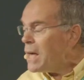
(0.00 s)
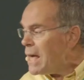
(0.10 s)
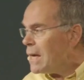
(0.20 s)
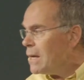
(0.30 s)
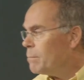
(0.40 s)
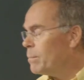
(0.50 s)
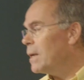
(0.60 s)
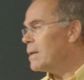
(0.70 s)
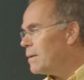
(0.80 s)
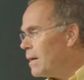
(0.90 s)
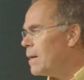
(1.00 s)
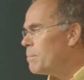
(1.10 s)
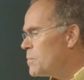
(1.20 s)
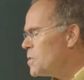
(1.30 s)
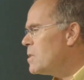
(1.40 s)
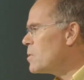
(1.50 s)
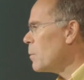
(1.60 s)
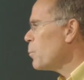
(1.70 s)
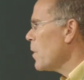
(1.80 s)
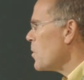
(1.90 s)
okay, but um, since
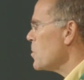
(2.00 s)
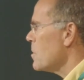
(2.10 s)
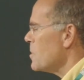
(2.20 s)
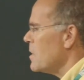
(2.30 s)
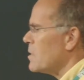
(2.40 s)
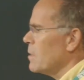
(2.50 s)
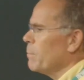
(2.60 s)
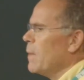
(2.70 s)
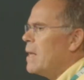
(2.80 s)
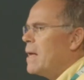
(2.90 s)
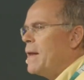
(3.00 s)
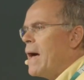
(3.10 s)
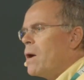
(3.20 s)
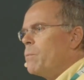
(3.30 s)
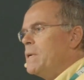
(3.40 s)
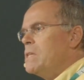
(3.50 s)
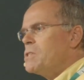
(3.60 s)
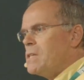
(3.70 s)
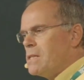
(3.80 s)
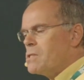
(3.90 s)
our production system now
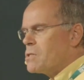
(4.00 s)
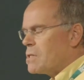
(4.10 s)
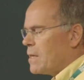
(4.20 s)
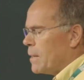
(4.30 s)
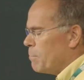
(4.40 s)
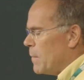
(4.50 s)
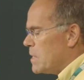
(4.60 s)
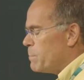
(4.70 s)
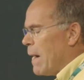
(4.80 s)
meets its, um, its